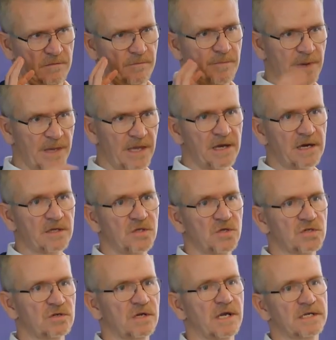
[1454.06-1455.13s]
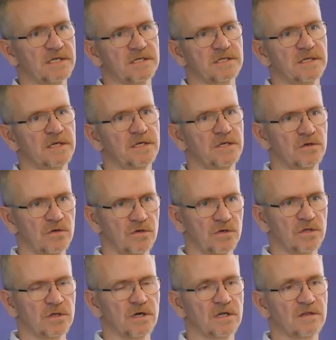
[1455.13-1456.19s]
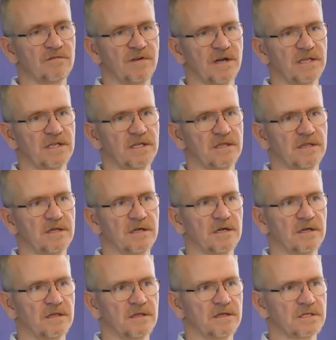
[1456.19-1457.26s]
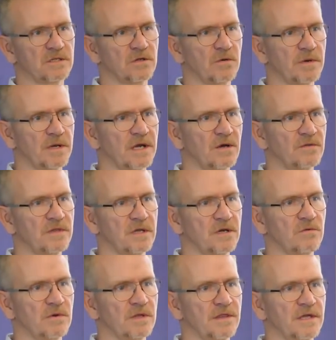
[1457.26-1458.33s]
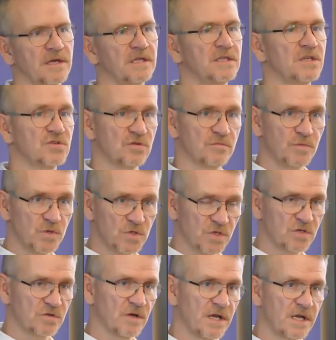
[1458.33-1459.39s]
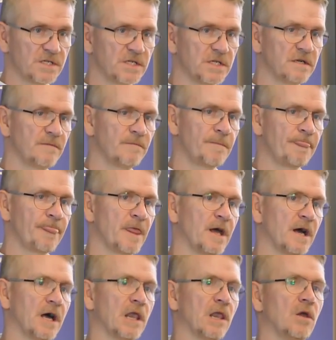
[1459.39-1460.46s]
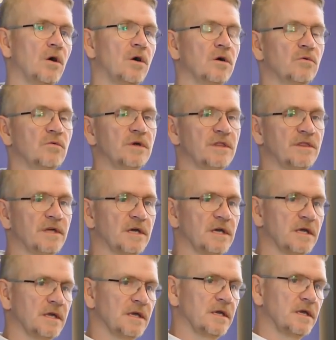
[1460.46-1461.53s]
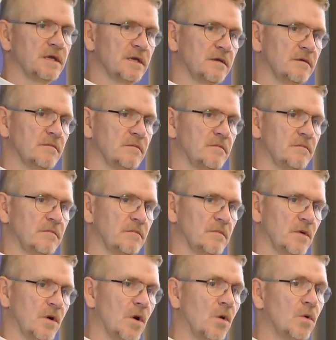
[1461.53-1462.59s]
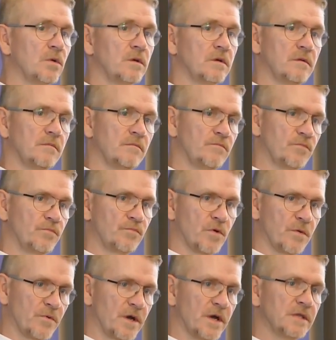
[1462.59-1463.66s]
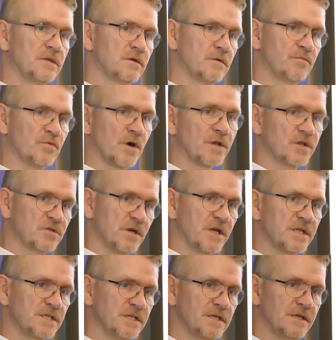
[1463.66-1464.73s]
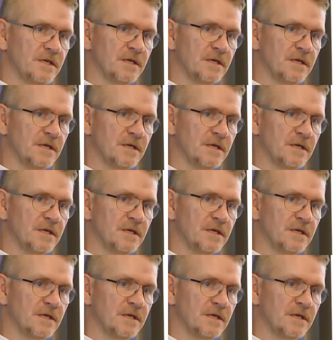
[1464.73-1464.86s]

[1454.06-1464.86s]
peer to Strax, you could not find it. There's nobody out there with a distribution strategy along with a own proprietary product strategy.